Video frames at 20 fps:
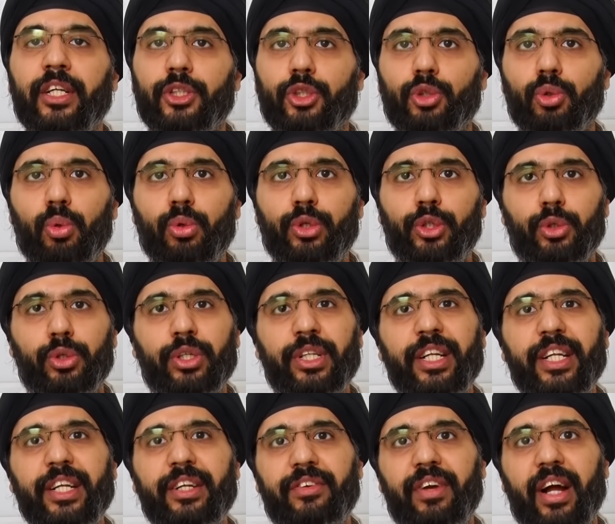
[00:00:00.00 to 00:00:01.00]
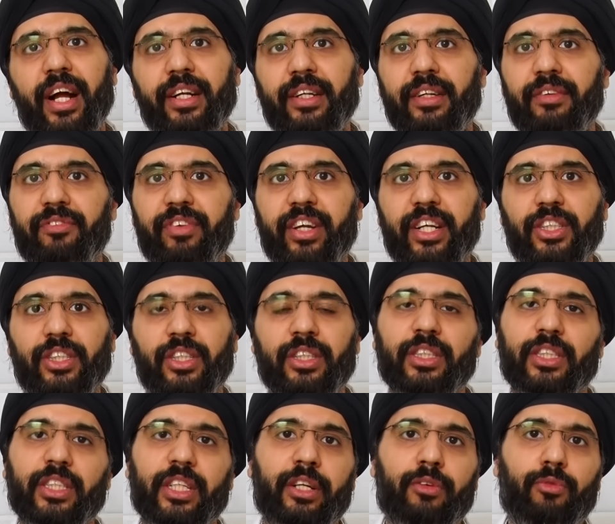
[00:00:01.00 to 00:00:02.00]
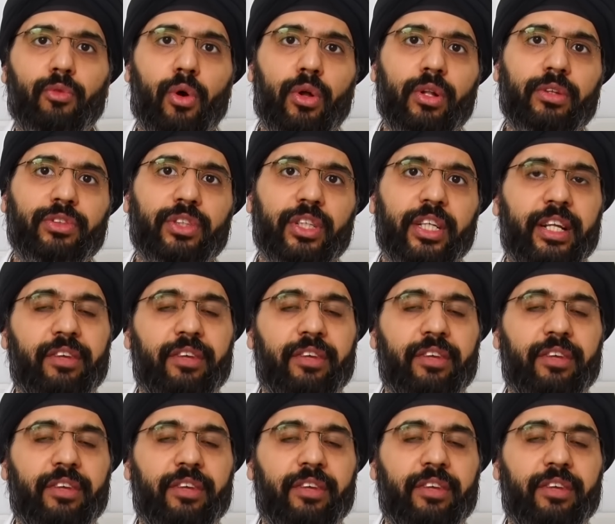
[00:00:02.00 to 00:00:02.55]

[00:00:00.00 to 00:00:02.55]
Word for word: So, urinary tract infections involves